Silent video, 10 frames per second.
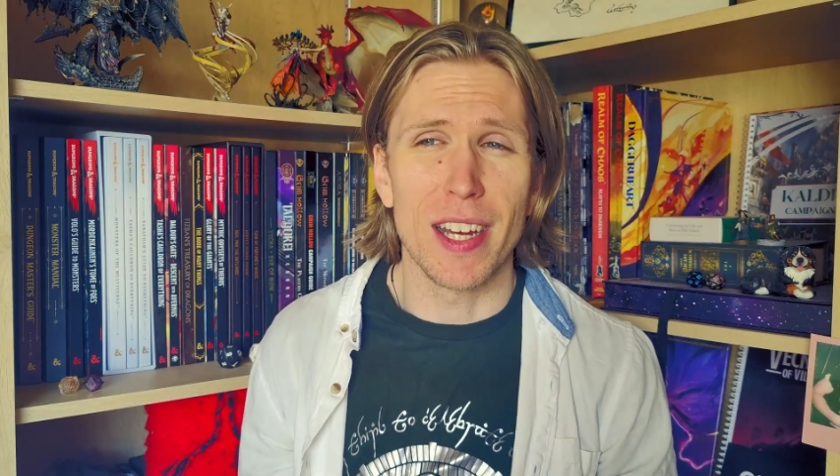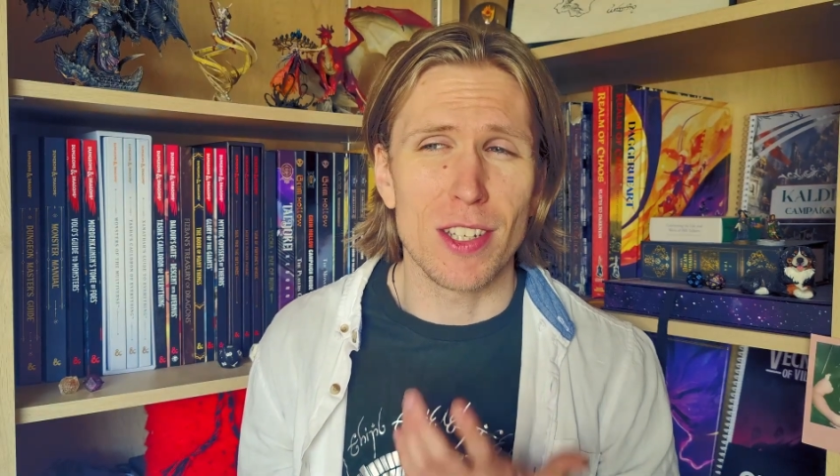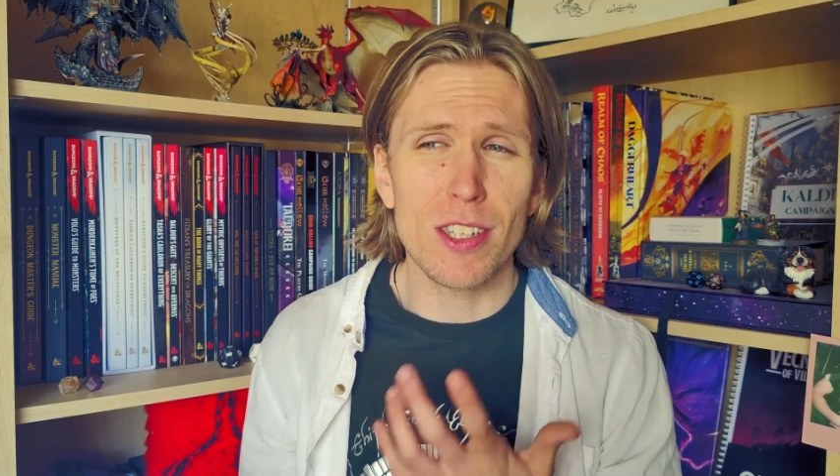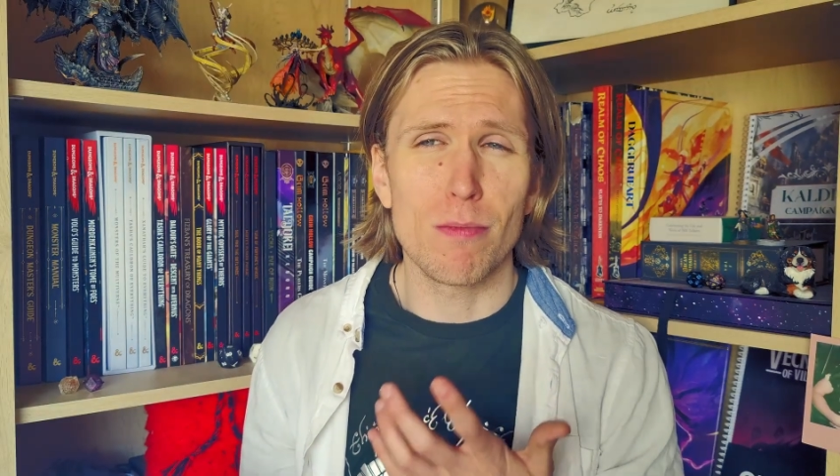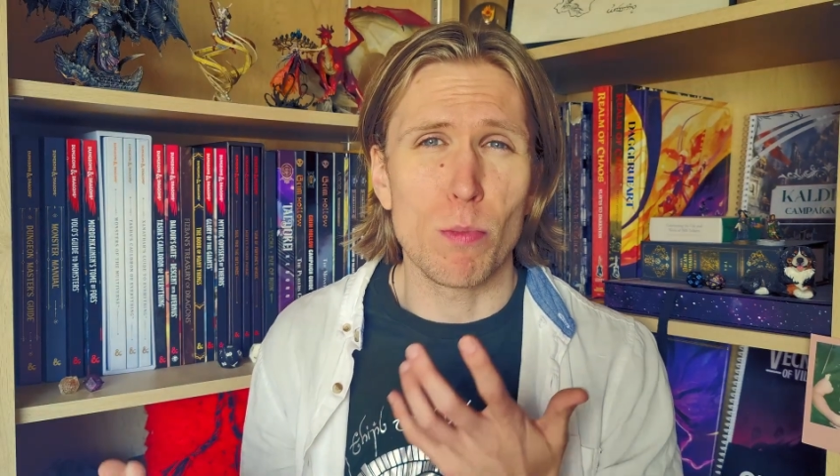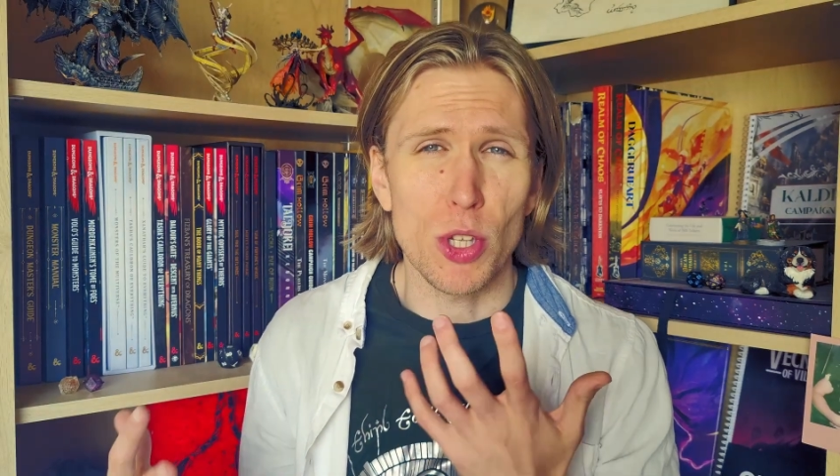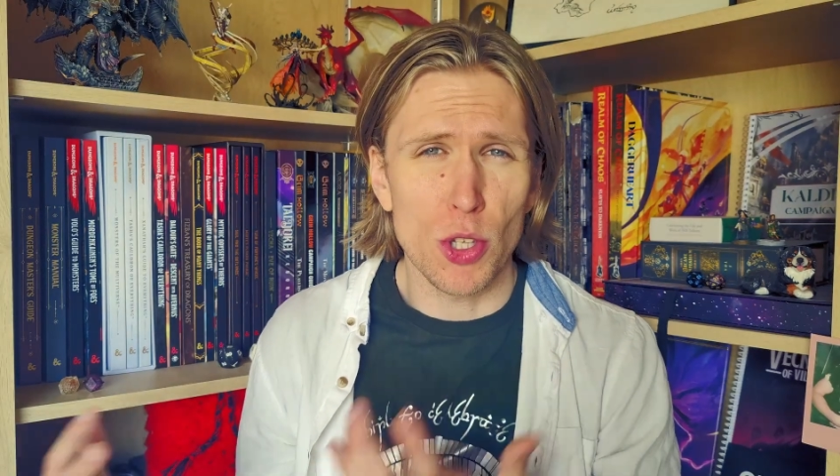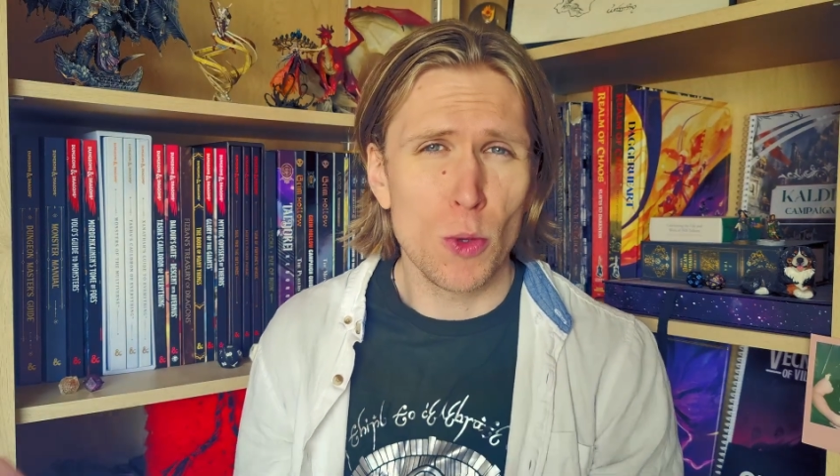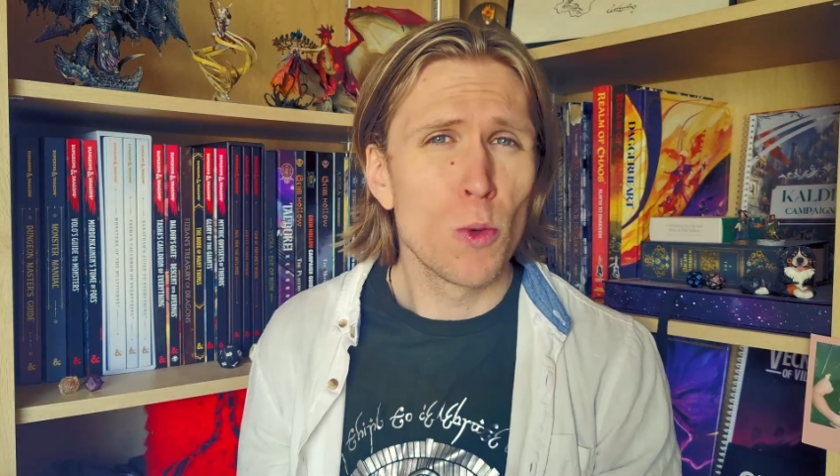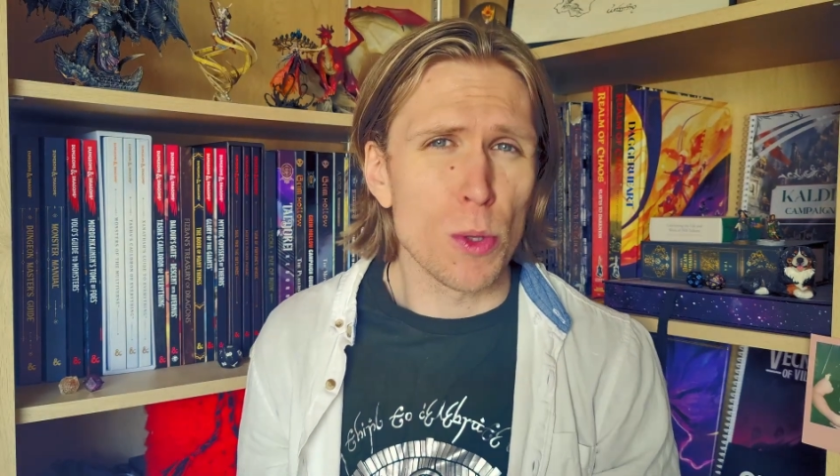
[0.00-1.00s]
and just
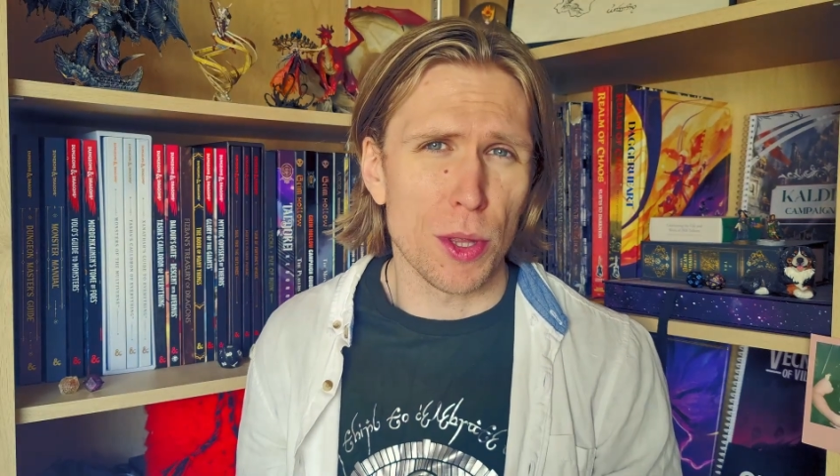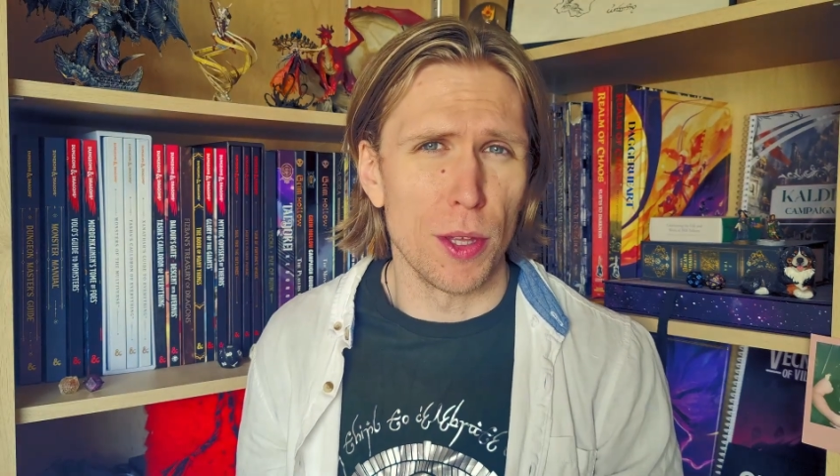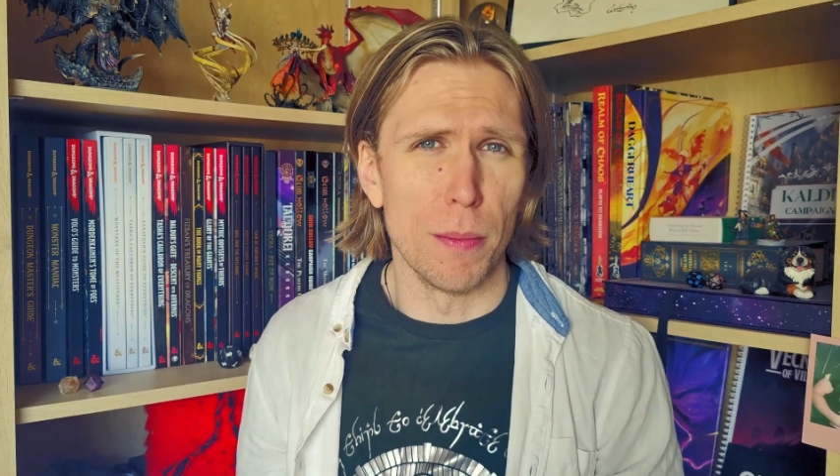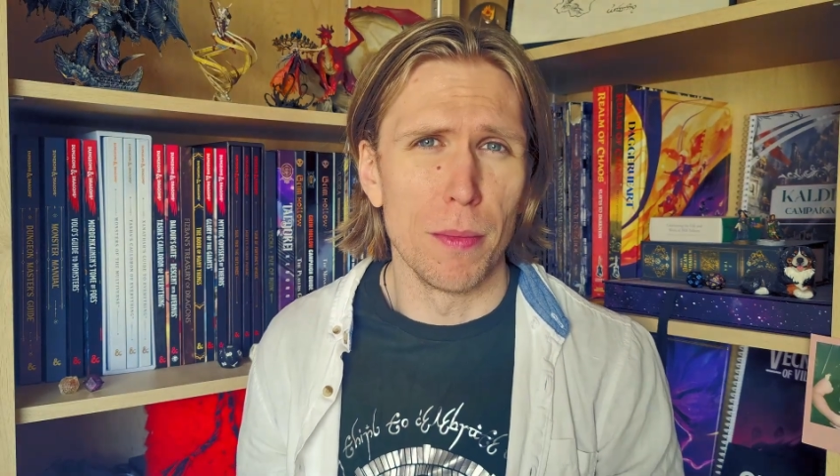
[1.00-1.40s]
use them.